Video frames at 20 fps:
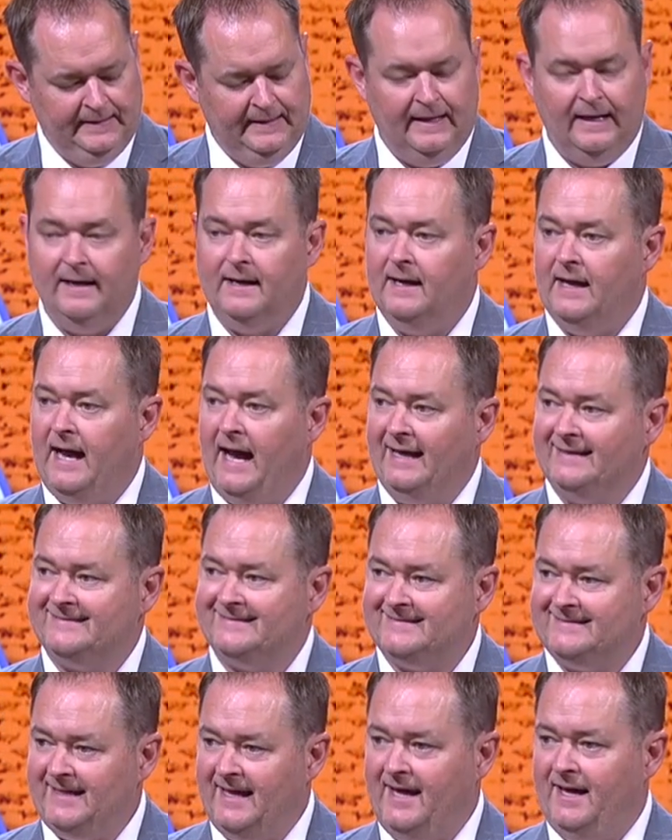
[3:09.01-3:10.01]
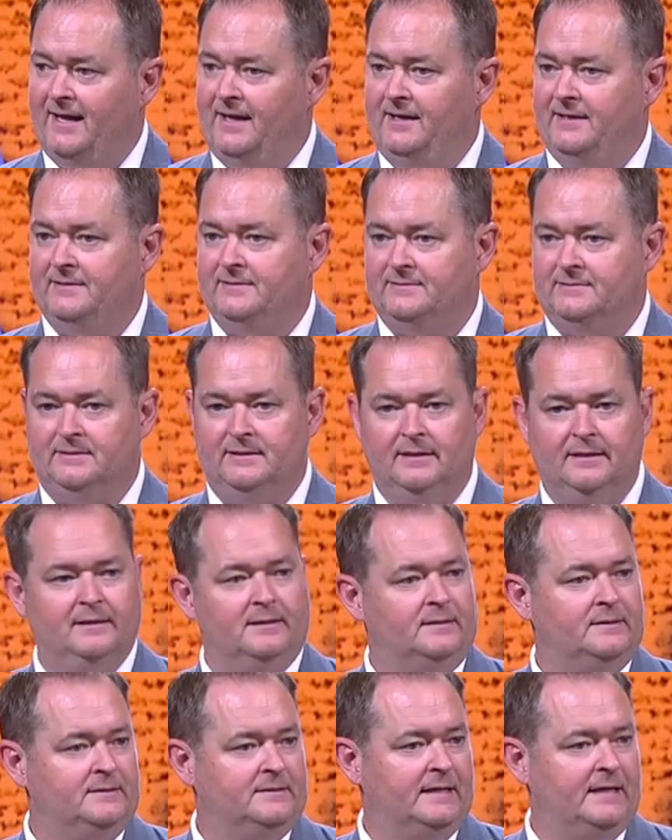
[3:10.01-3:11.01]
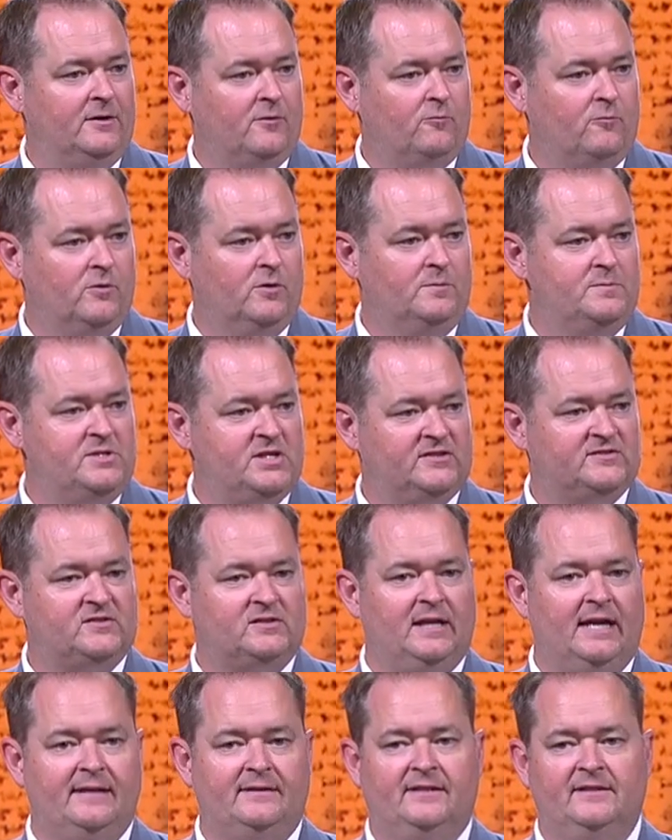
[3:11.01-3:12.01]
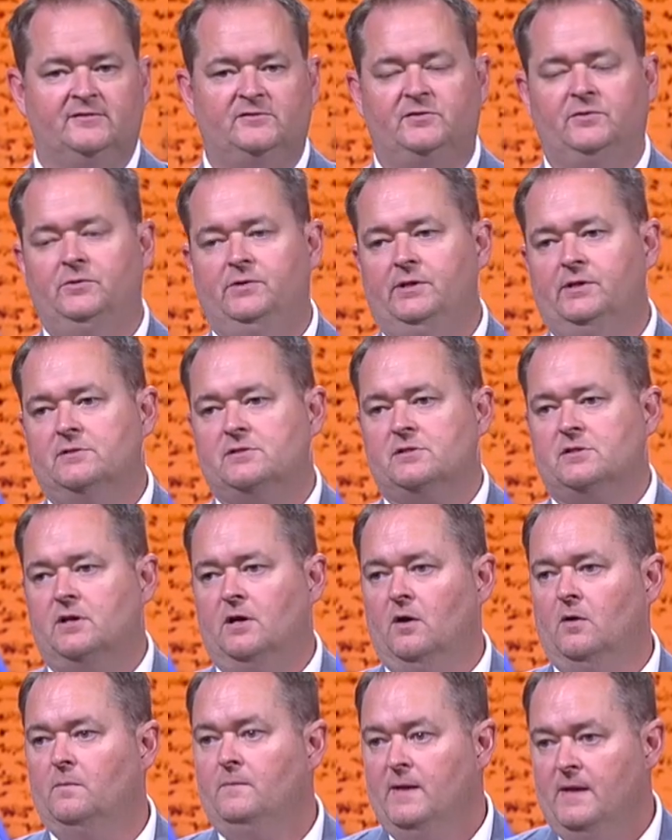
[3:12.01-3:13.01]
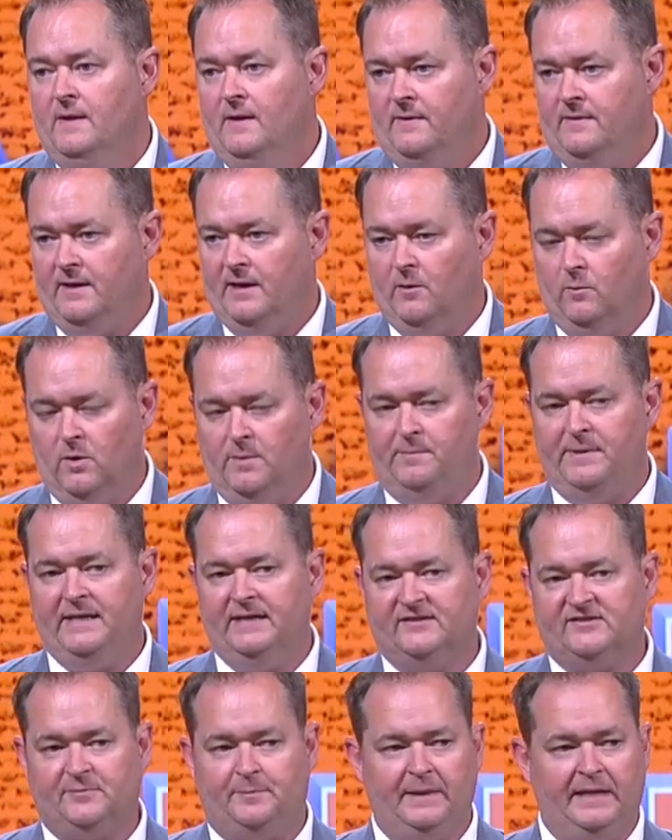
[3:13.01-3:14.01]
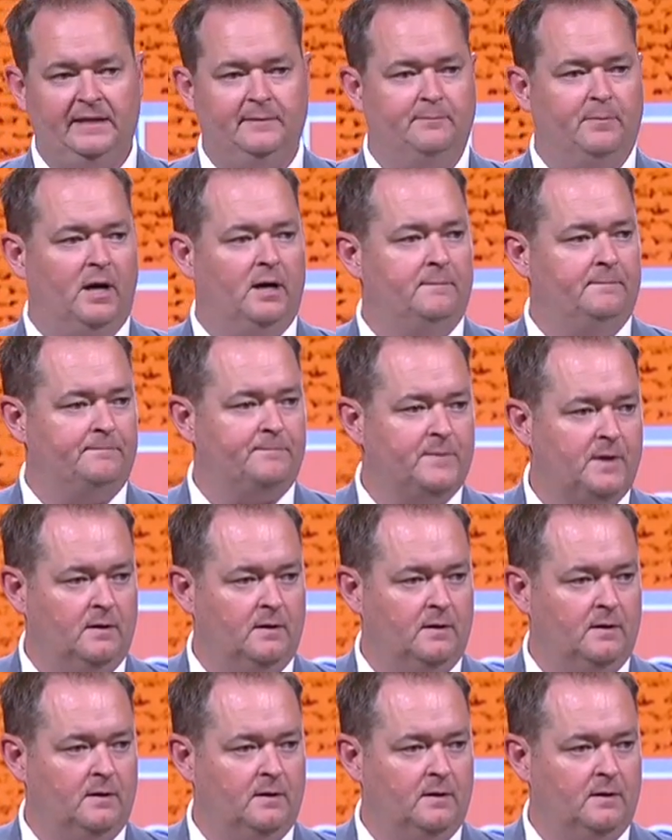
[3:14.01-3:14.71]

I said in a room just like this 2 years ago that it would be a speed bump